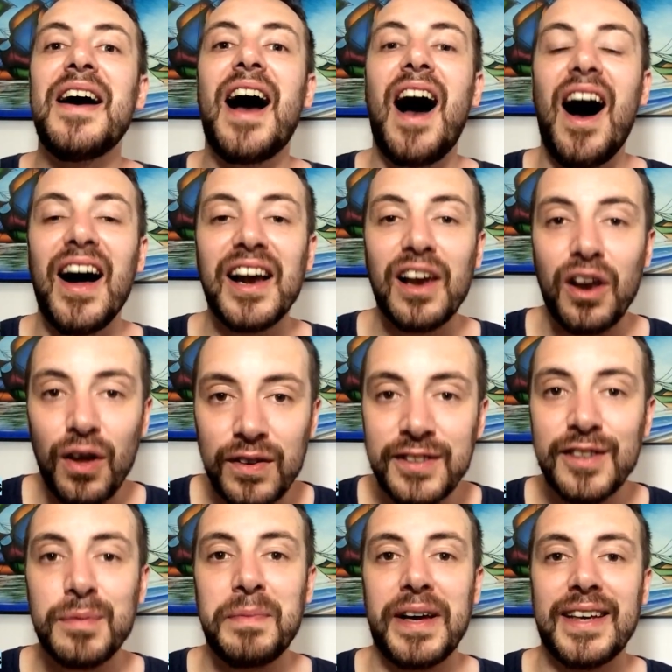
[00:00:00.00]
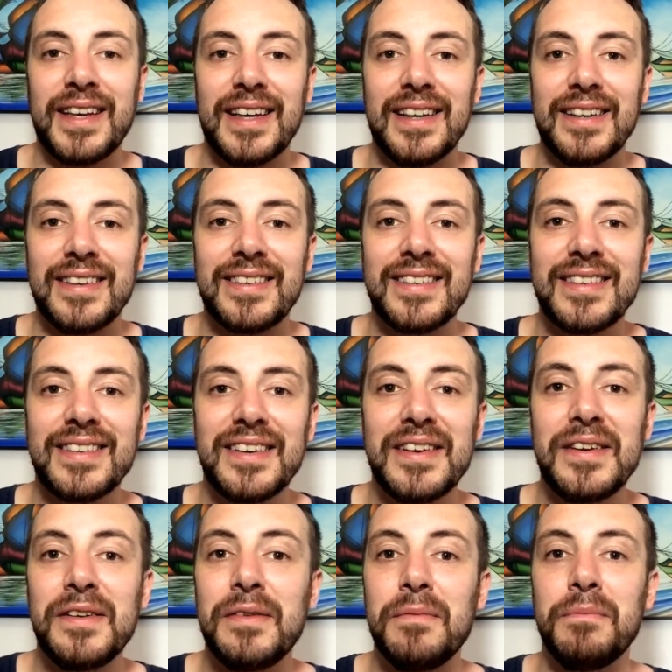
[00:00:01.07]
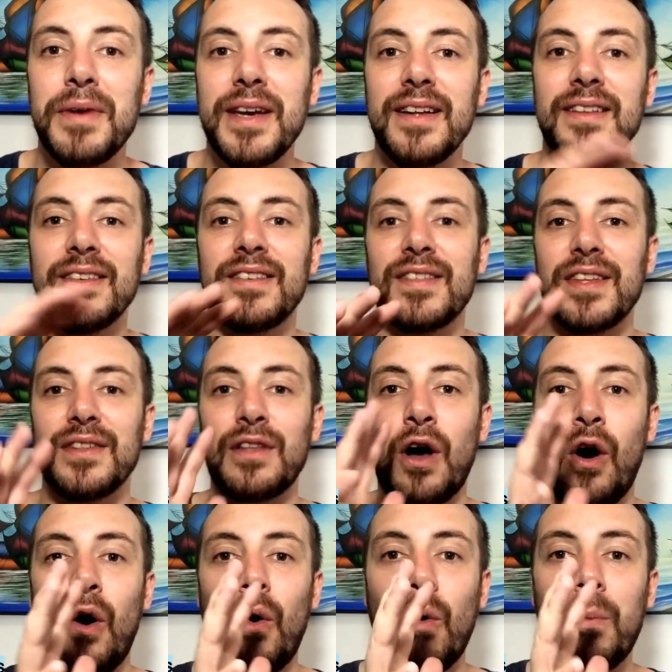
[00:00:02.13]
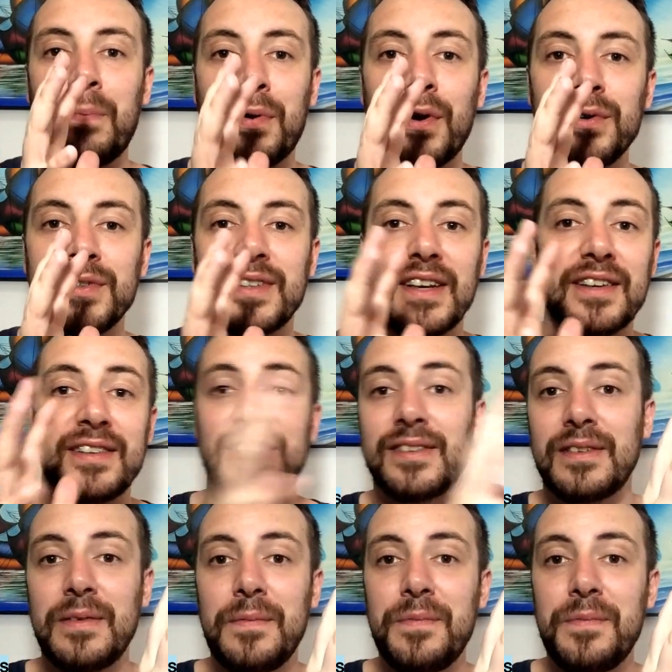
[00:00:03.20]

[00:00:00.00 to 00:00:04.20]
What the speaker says: I lost my keys means that the whole process